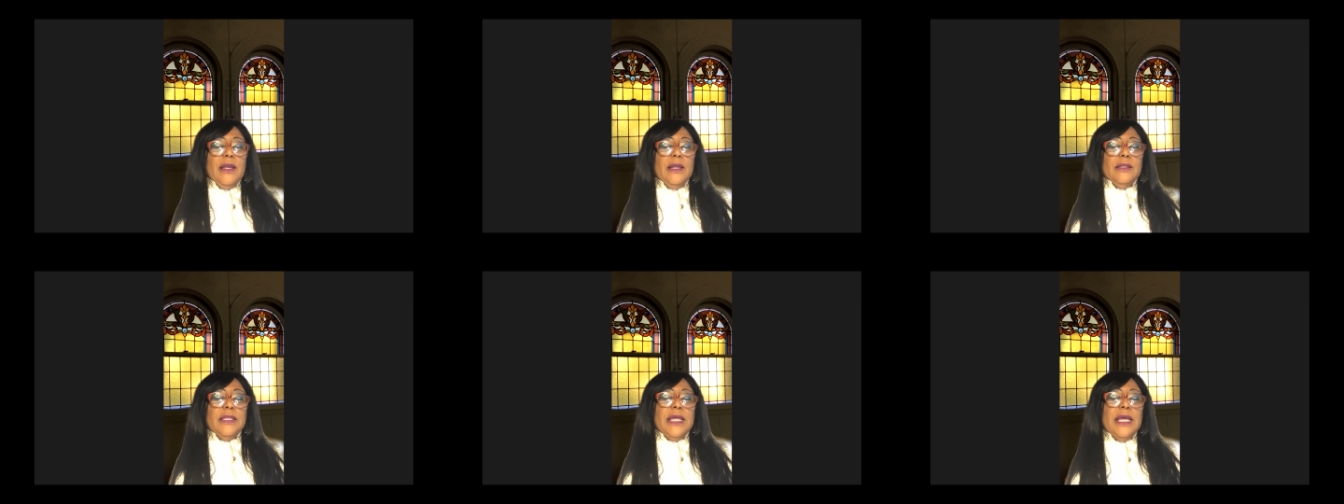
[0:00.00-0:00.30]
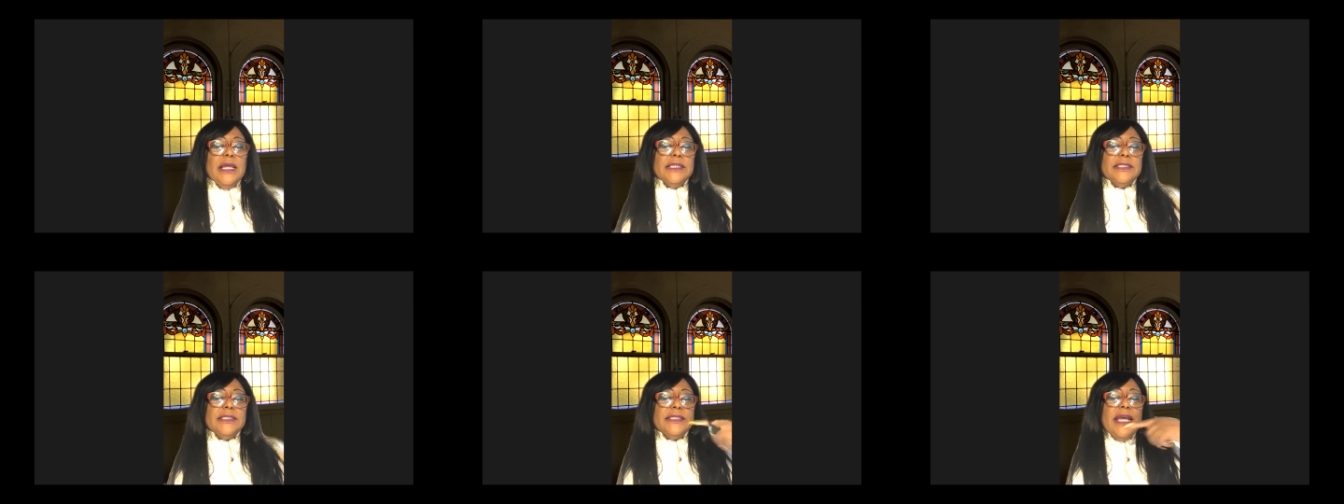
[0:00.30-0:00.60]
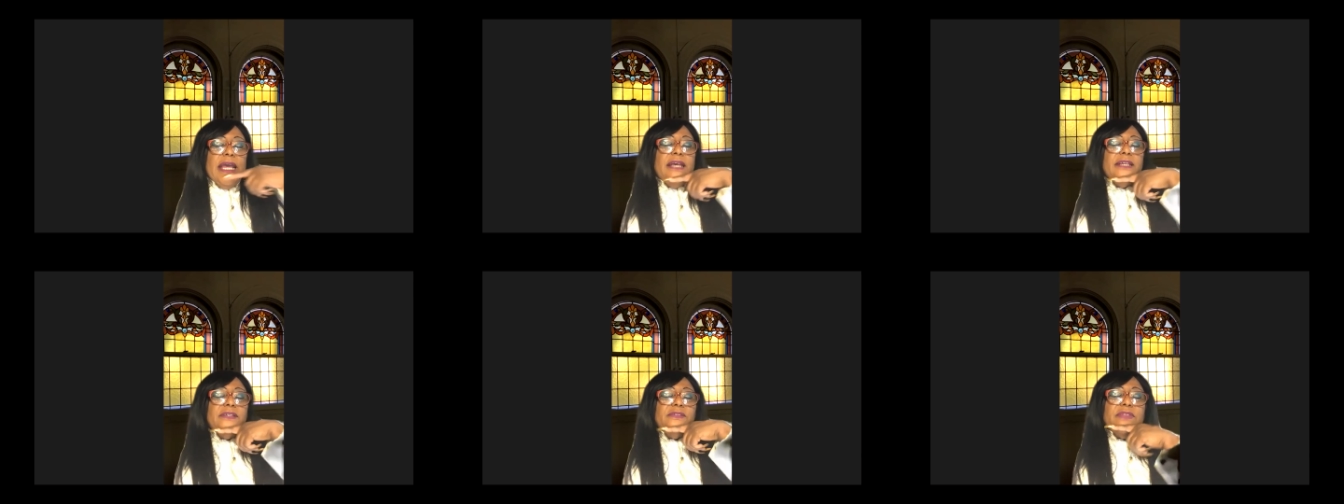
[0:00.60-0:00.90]
Then it
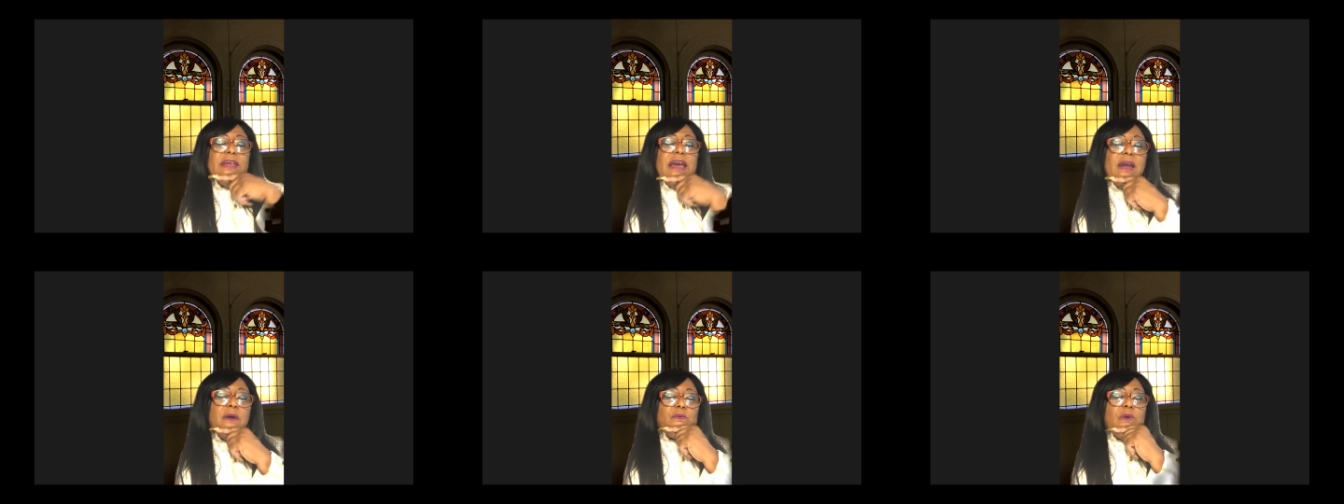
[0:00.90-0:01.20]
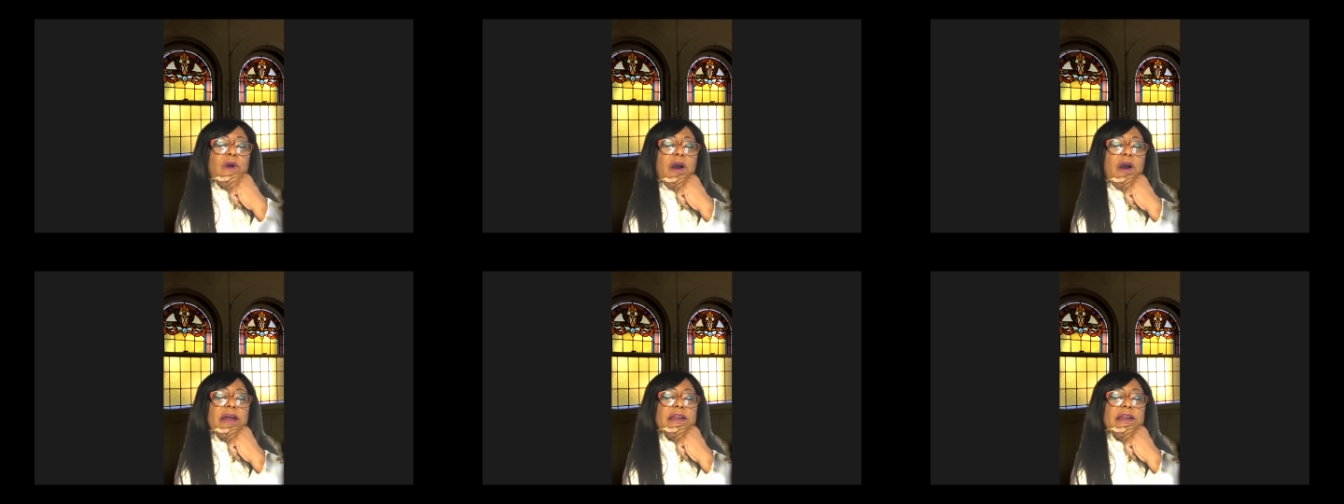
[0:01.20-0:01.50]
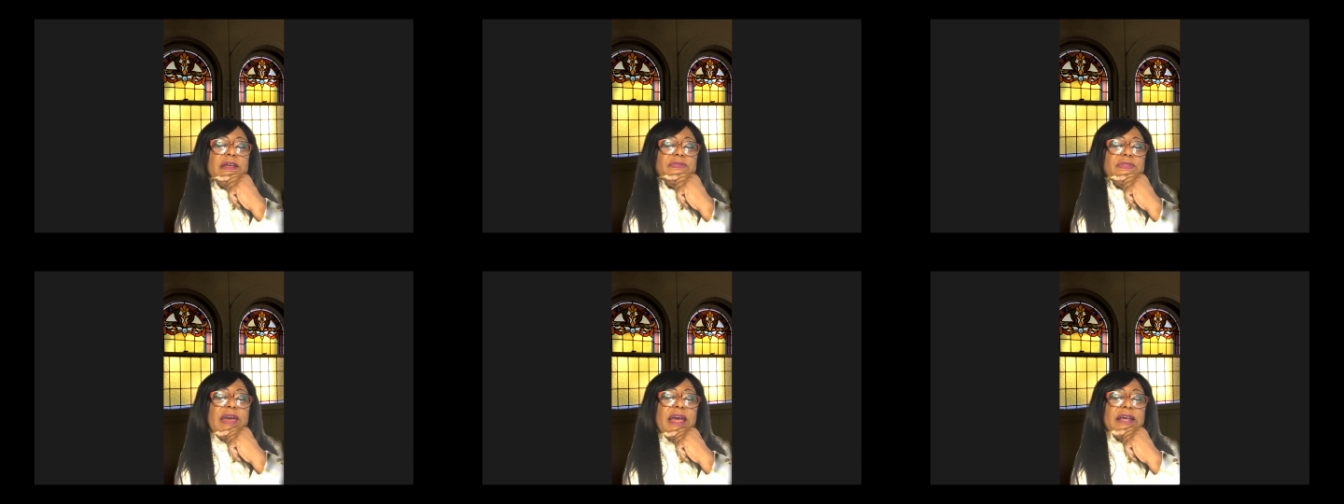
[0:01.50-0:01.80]
says, Thy rod
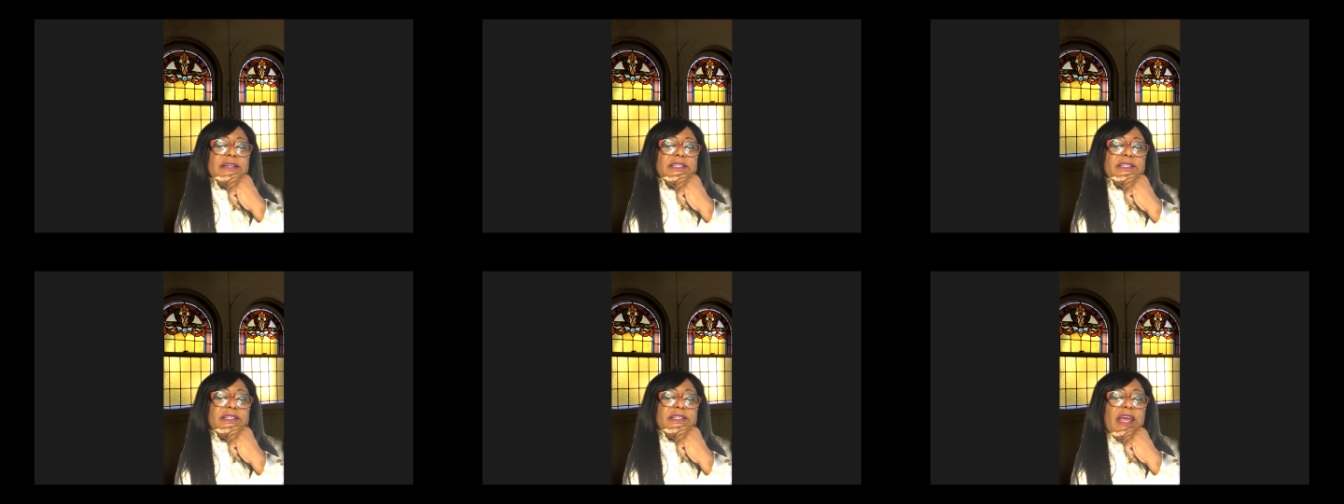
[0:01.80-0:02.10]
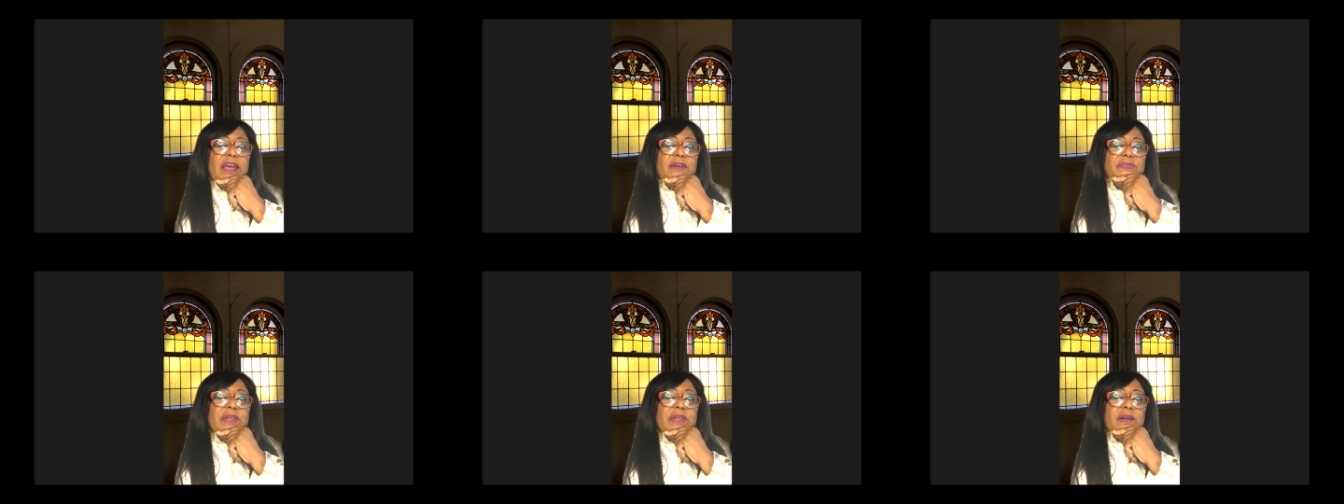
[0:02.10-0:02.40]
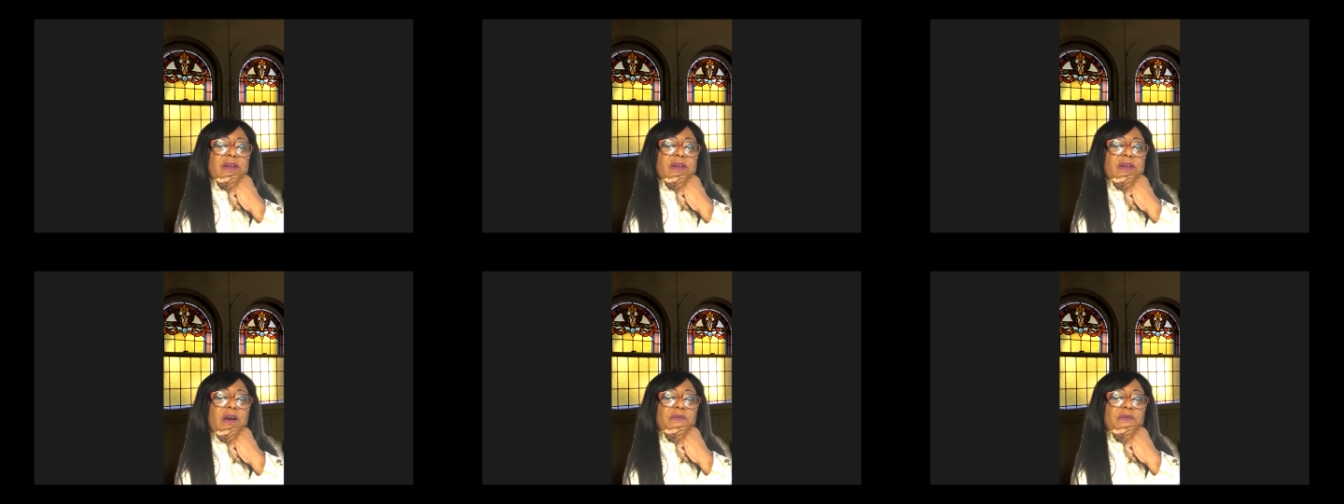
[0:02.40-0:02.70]
and thy staff, they
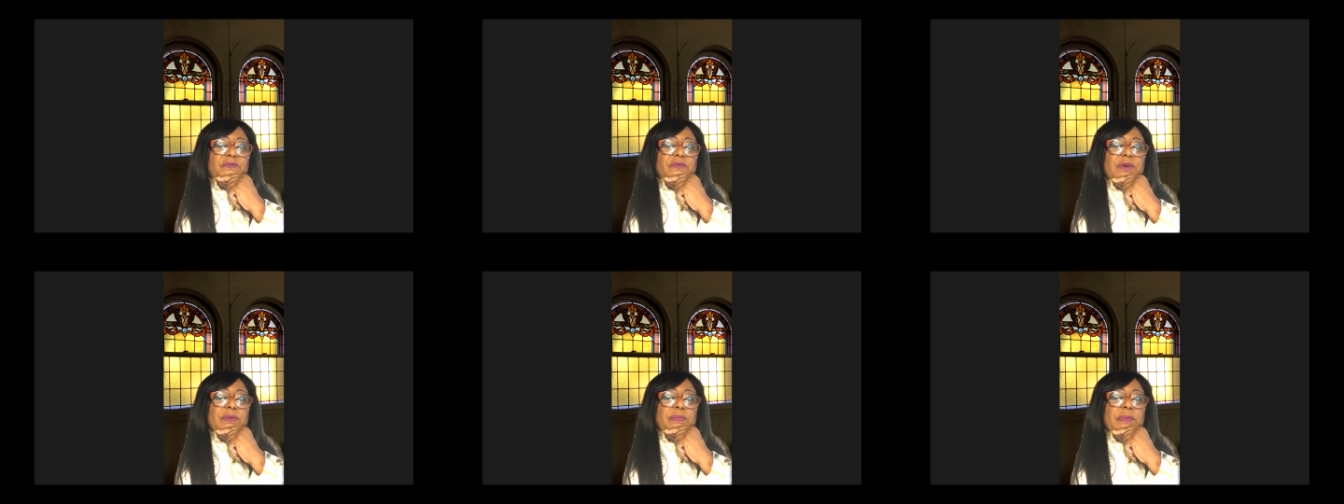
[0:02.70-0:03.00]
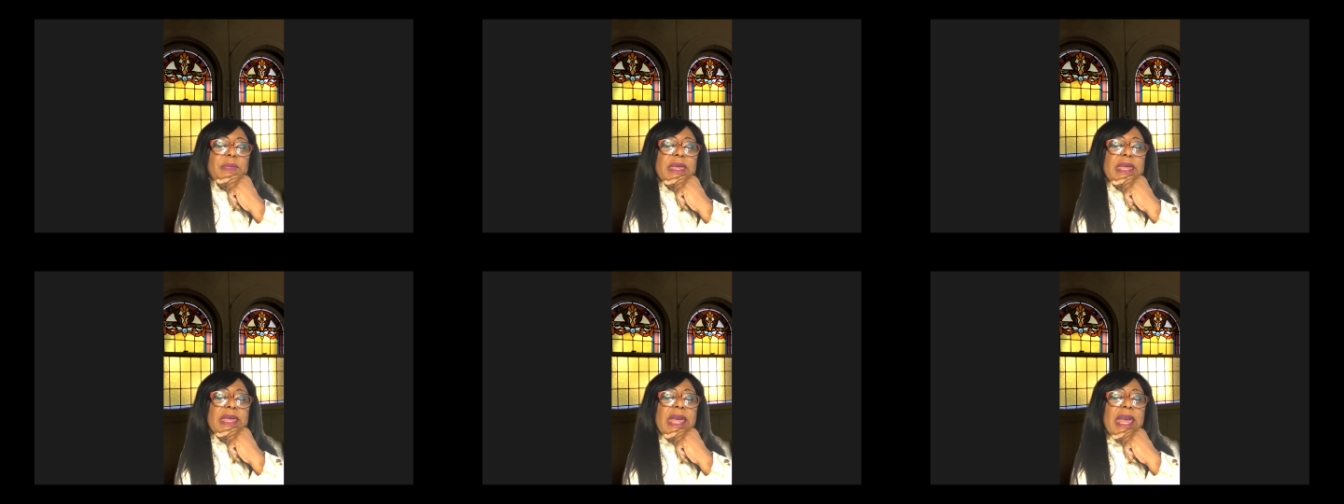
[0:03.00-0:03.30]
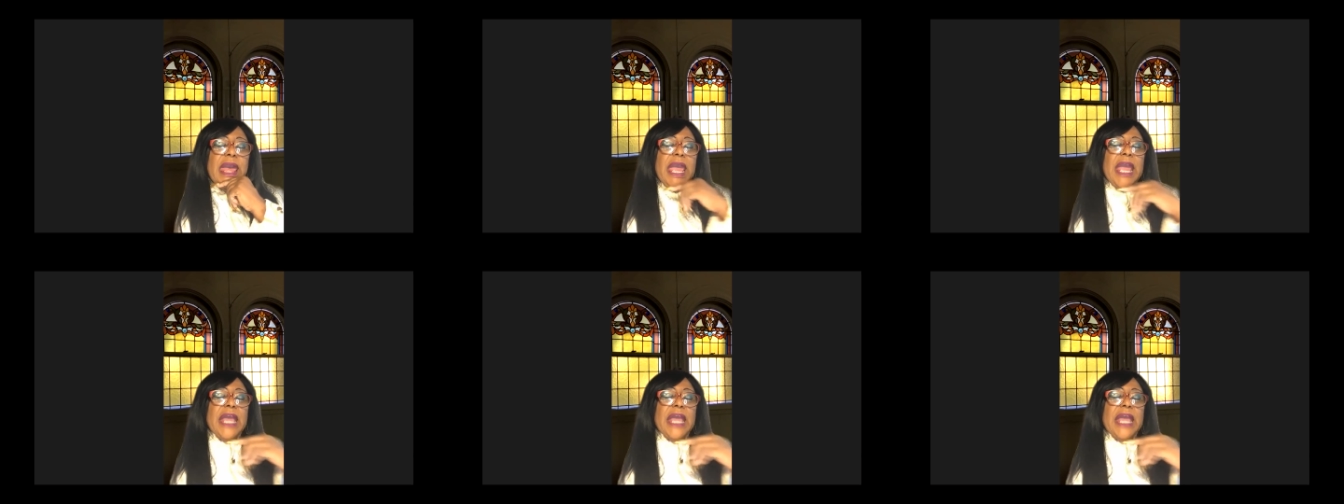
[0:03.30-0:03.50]
comfort me.